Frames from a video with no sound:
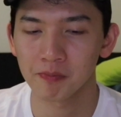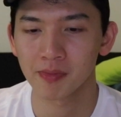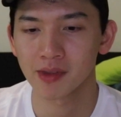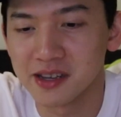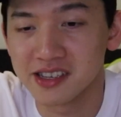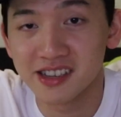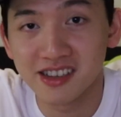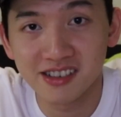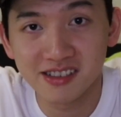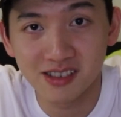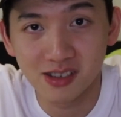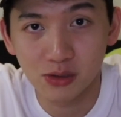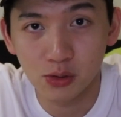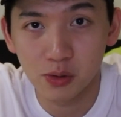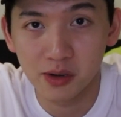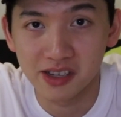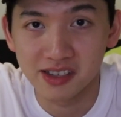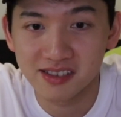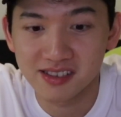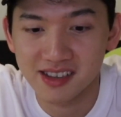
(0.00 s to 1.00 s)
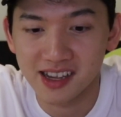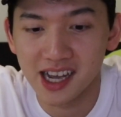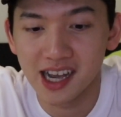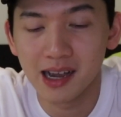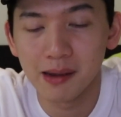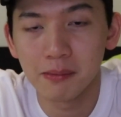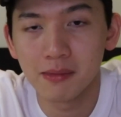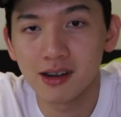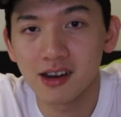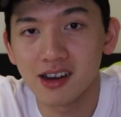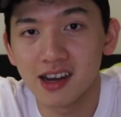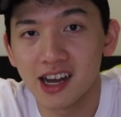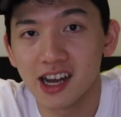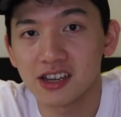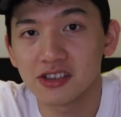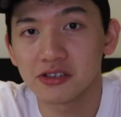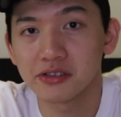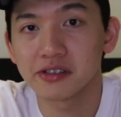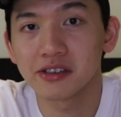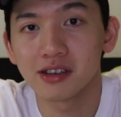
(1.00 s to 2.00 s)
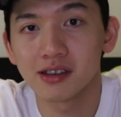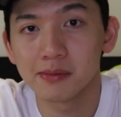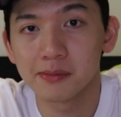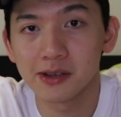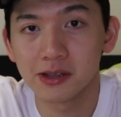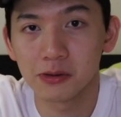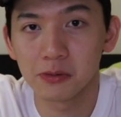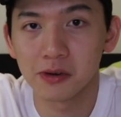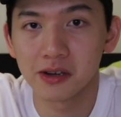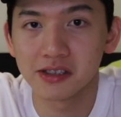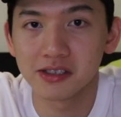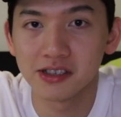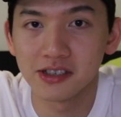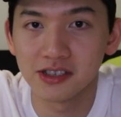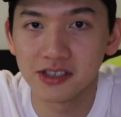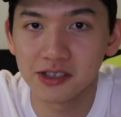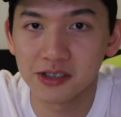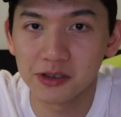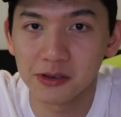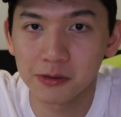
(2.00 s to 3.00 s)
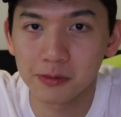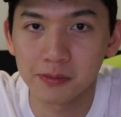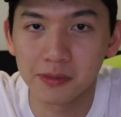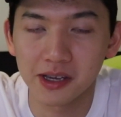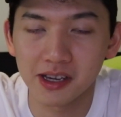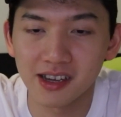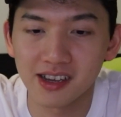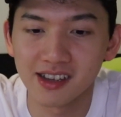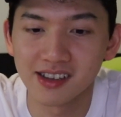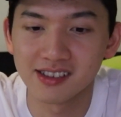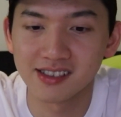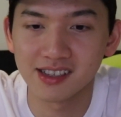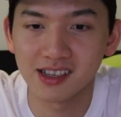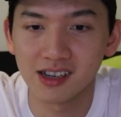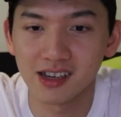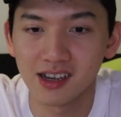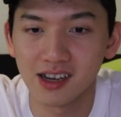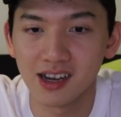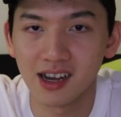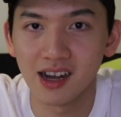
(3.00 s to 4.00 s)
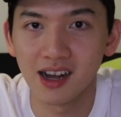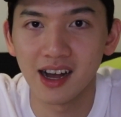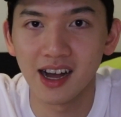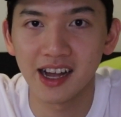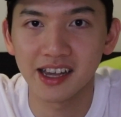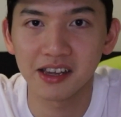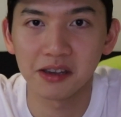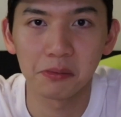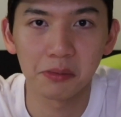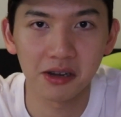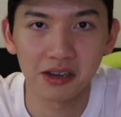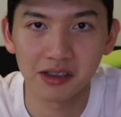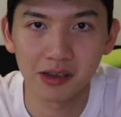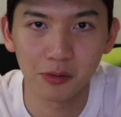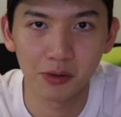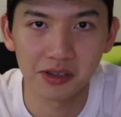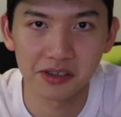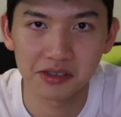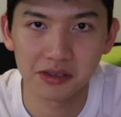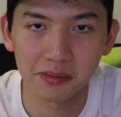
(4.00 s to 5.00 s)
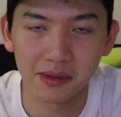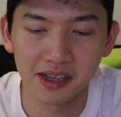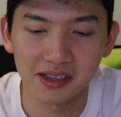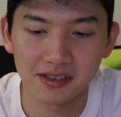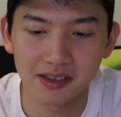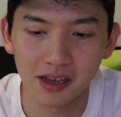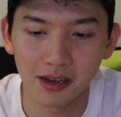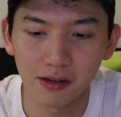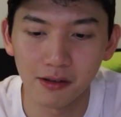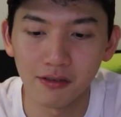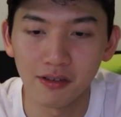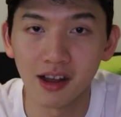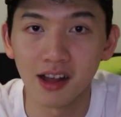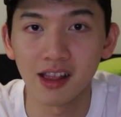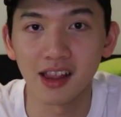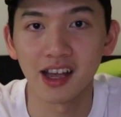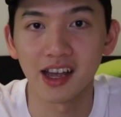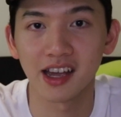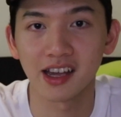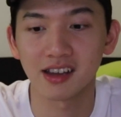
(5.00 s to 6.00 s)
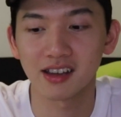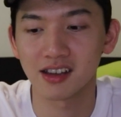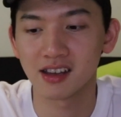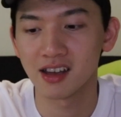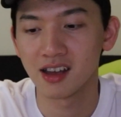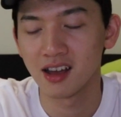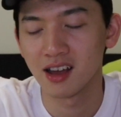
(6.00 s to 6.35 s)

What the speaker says: But here's the twist. I'm not actually gonna be the one teaching you because I can barely whistle myself. Like,